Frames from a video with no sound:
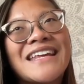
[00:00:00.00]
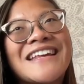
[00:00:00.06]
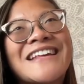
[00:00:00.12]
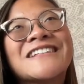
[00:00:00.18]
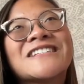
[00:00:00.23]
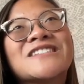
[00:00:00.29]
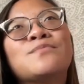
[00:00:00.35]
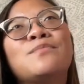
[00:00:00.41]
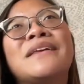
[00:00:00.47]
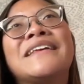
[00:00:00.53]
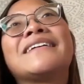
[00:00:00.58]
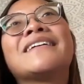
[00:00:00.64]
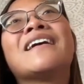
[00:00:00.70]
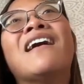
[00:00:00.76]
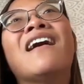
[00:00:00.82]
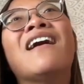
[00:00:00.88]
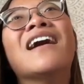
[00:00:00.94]
is
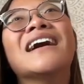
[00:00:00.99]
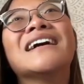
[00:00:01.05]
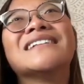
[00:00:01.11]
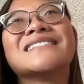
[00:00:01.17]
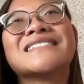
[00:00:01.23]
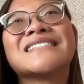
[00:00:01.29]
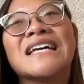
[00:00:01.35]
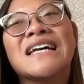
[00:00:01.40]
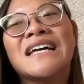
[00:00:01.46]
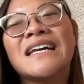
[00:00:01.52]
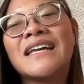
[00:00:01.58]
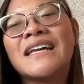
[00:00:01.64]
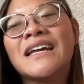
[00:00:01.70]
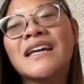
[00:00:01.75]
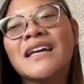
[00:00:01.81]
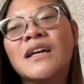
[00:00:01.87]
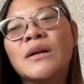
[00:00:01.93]
because
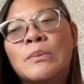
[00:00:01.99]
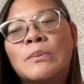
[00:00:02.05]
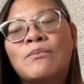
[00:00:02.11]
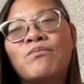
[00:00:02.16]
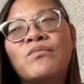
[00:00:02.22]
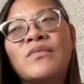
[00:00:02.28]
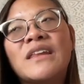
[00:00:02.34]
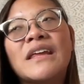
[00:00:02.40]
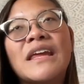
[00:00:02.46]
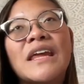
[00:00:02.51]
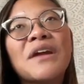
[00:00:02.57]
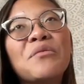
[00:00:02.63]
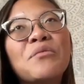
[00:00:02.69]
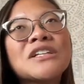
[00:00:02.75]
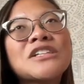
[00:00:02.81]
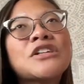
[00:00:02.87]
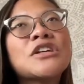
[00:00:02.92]

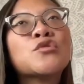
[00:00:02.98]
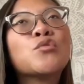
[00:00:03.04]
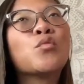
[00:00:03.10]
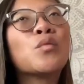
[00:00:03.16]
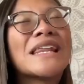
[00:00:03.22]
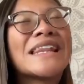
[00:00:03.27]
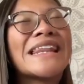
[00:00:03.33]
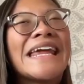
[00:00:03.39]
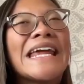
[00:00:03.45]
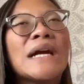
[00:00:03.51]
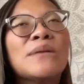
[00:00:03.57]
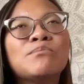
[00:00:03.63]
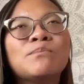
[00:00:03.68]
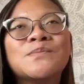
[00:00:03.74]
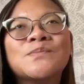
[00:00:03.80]
it was just really,